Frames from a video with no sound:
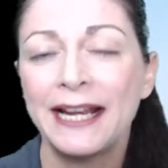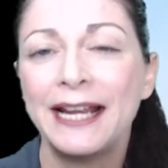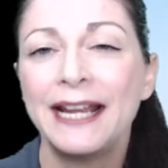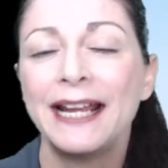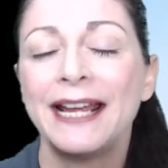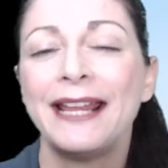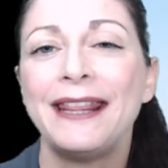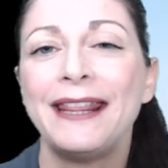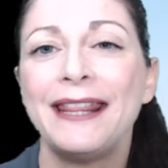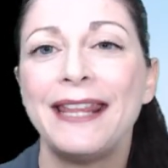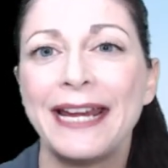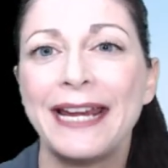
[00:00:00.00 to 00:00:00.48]

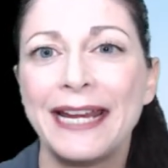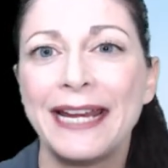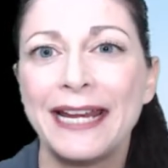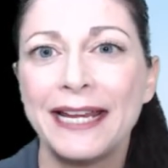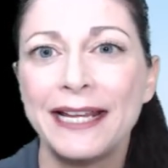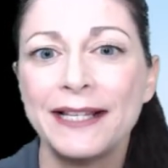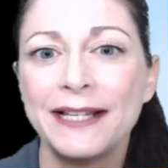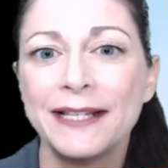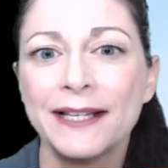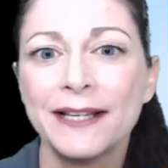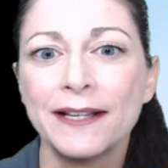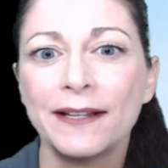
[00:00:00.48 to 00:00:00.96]
They
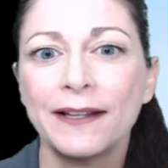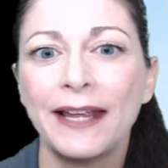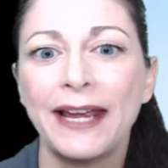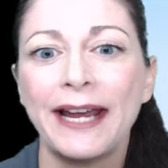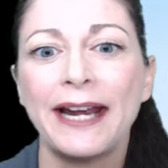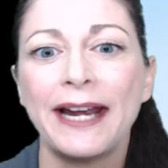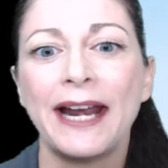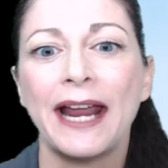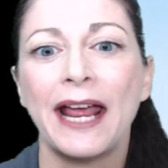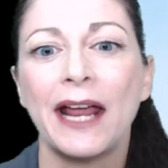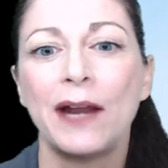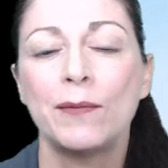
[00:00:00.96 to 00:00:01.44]
insulate
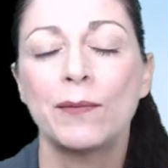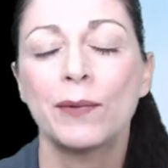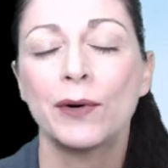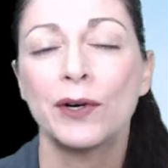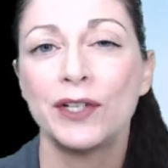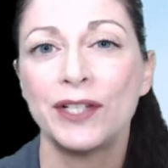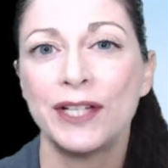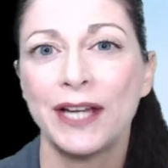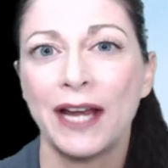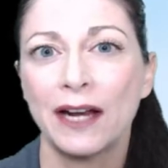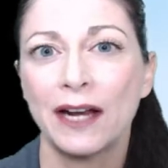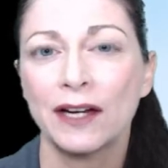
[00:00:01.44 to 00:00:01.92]
and
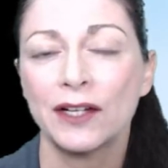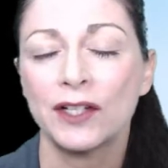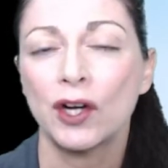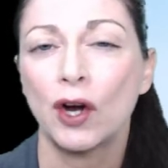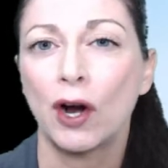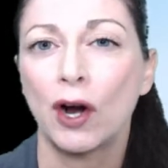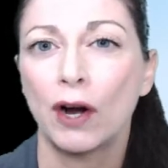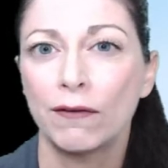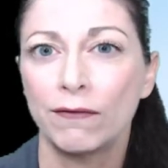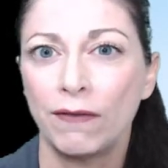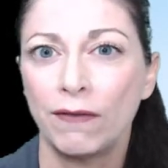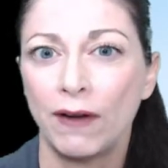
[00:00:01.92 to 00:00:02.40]
protect
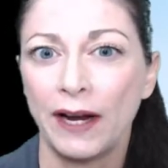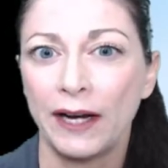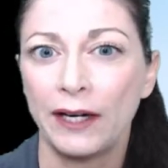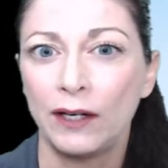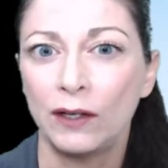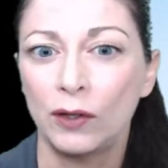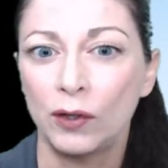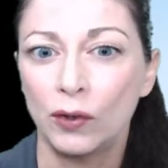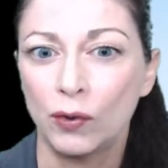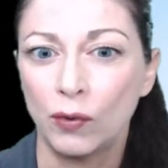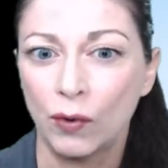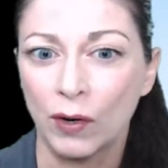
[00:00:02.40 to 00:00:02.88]
our
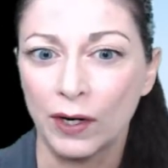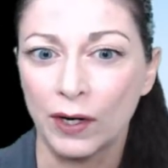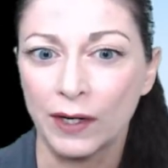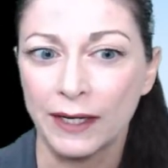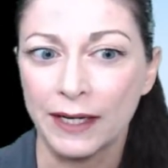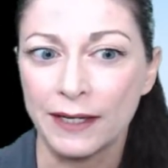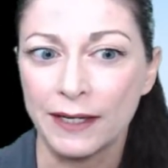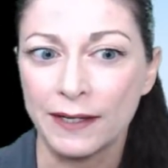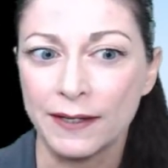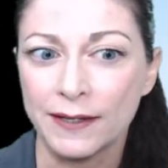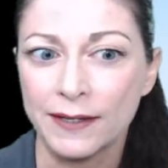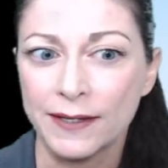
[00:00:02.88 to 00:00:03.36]
vital
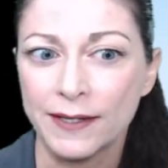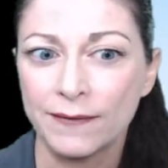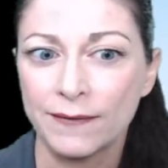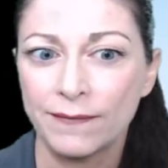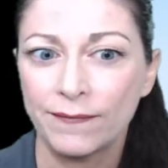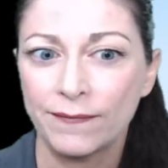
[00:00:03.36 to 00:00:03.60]
organs.